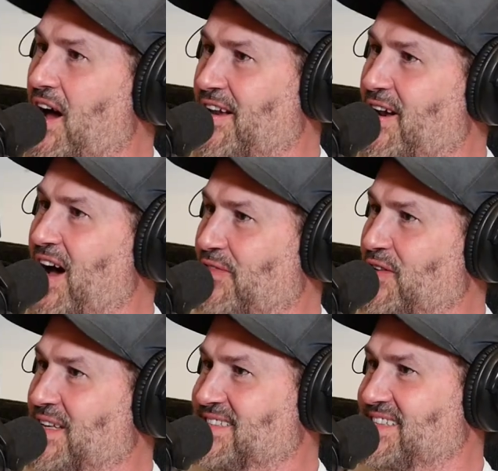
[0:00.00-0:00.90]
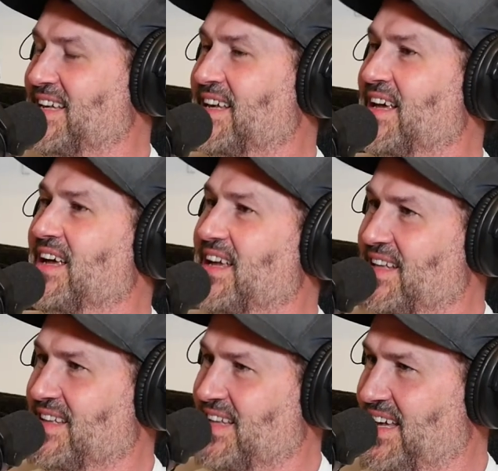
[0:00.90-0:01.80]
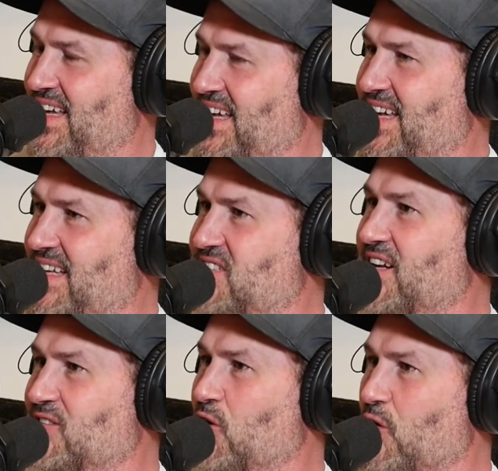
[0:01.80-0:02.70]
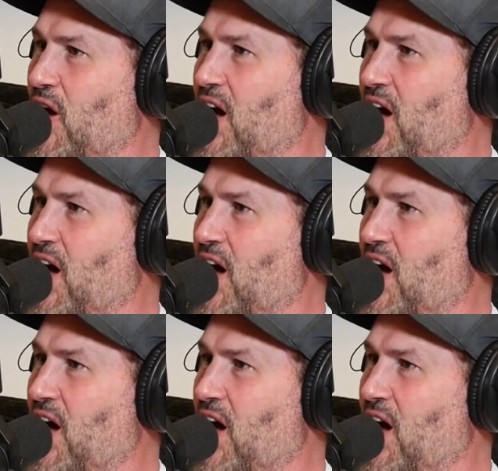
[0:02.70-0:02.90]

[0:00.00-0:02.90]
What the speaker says: and off. You can see it's going to turn off.